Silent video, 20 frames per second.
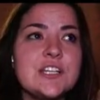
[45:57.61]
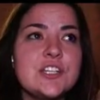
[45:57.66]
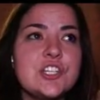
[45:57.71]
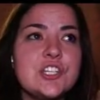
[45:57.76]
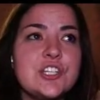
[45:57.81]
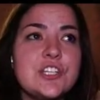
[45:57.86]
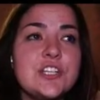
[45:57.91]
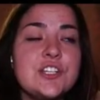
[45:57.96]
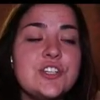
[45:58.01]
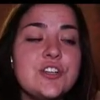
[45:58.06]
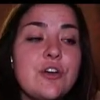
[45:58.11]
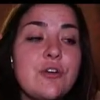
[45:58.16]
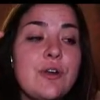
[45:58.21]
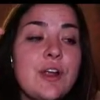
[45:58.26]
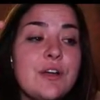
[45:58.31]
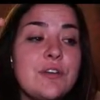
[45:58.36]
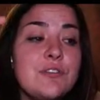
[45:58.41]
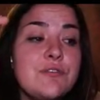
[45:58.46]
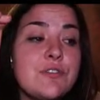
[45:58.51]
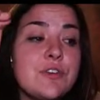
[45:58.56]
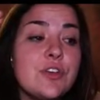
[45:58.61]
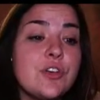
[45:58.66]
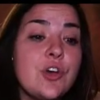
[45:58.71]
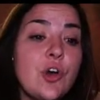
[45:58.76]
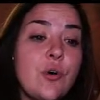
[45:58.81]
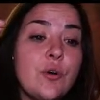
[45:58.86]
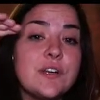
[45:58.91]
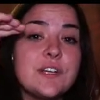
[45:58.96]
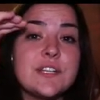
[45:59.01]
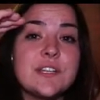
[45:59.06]
she showed how you can
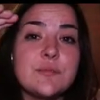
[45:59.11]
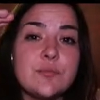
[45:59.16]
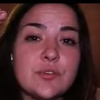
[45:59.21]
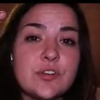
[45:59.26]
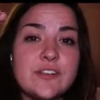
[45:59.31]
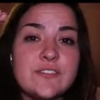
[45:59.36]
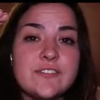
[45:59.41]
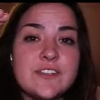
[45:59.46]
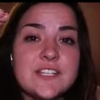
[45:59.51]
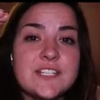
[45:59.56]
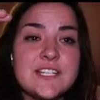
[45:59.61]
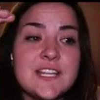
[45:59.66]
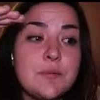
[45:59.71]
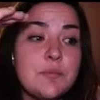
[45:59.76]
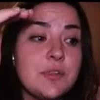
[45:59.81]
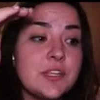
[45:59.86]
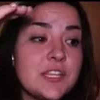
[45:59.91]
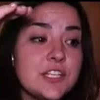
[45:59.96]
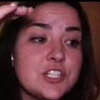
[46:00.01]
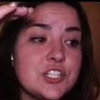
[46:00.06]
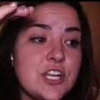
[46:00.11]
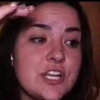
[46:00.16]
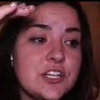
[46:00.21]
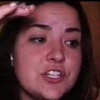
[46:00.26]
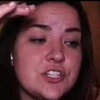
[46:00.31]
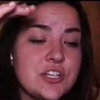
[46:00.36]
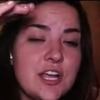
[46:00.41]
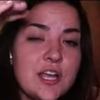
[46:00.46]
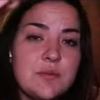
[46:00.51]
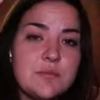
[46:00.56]
go into the previous step, like the
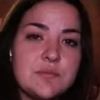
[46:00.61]
change type